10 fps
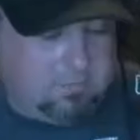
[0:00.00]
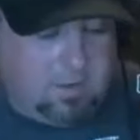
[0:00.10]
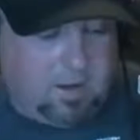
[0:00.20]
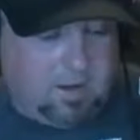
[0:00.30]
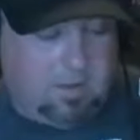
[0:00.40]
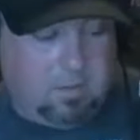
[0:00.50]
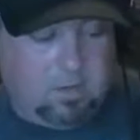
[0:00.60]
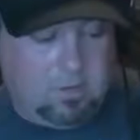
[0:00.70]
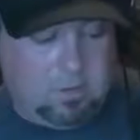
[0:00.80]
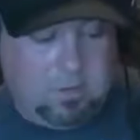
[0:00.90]
up fight. I'm a
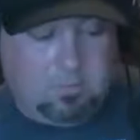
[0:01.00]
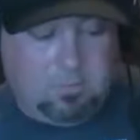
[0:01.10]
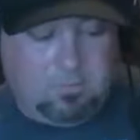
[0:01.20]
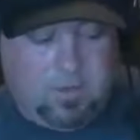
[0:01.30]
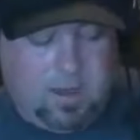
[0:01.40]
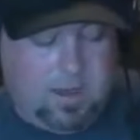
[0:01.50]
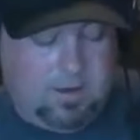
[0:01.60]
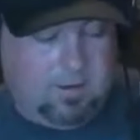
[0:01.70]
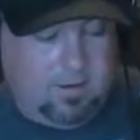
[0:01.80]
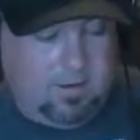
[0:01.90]
huge Pitbull
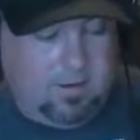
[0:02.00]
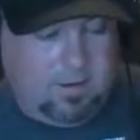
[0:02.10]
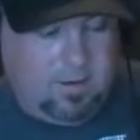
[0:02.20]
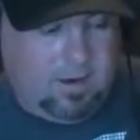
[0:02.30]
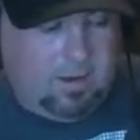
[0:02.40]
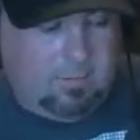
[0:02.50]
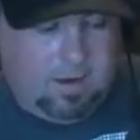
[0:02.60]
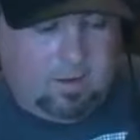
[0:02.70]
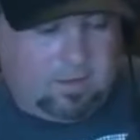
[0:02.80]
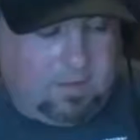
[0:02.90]
fan, um,
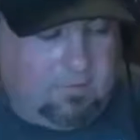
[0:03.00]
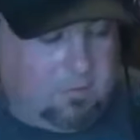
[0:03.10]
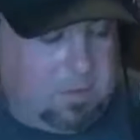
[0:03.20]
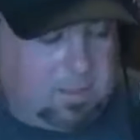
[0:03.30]
and I don't think I've ever